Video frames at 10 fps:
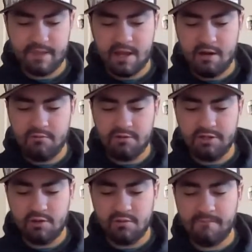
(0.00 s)
I don't really
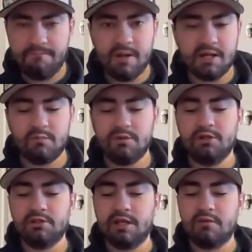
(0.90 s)
know what a buttock would
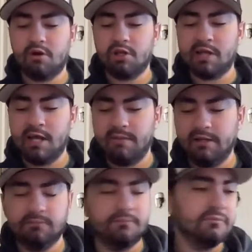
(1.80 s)
look like while
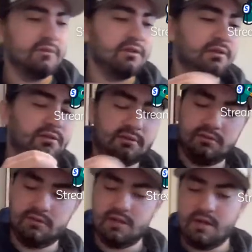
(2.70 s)
climbing.
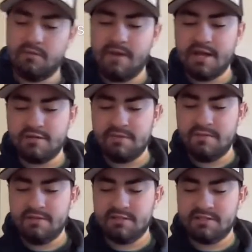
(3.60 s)
I'd imagine
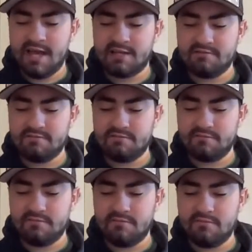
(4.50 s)
maybe the exact
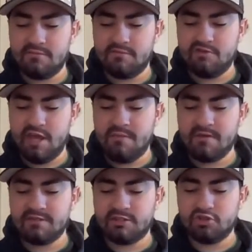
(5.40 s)
same
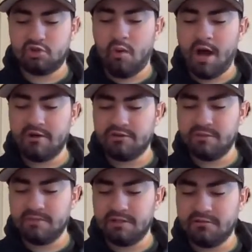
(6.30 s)
as like a squat or
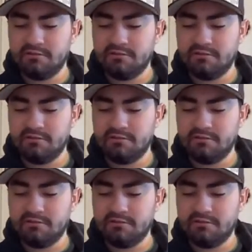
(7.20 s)
something.